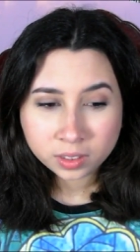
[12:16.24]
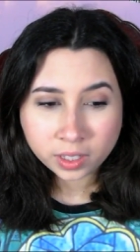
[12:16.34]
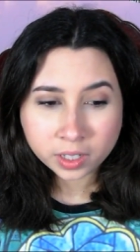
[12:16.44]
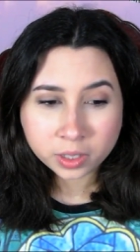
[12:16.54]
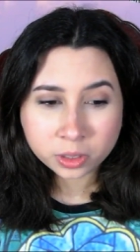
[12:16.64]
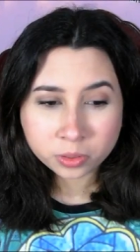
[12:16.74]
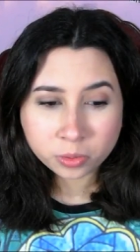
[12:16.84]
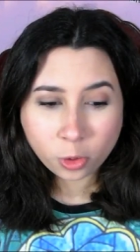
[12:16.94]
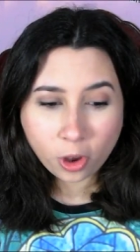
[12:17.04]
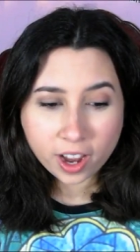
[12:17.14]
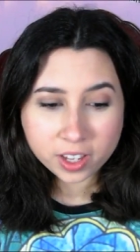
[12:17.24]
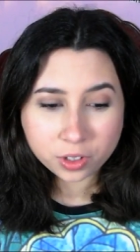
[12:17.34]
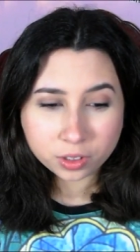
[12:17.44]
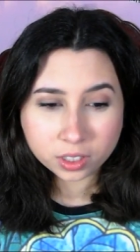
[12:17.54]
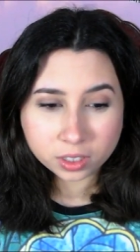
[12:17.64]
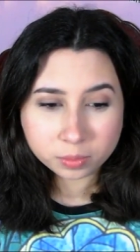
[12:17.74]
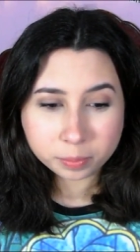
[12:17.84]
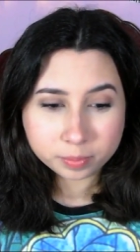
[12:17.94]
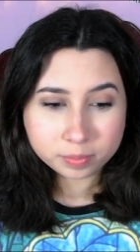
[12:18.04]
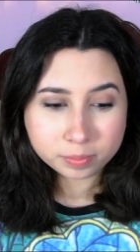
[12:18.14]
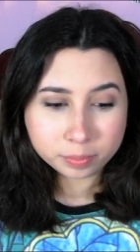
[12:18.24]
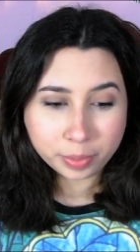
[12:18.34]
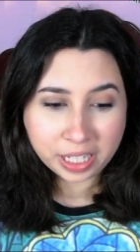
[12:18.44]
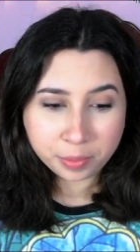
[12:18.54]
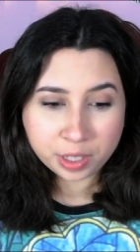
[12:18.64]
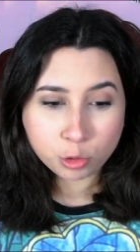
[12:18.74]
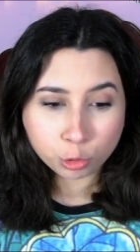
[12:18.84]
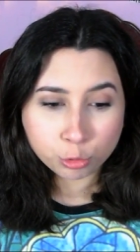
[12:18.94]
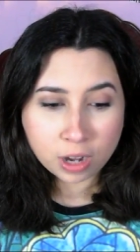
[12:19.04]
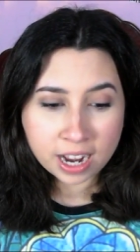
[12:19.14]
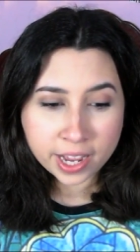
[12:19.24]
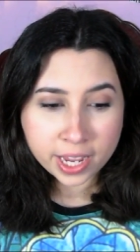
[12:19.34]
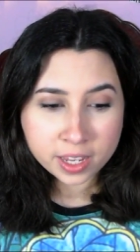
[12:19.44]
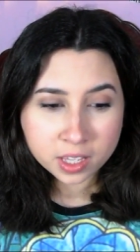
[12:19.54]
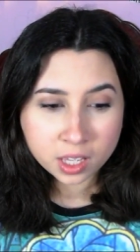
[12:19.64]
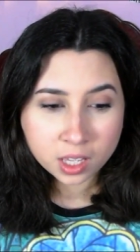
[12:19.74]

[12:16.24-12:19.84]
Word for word: Yeah, cry, you little baby, cry.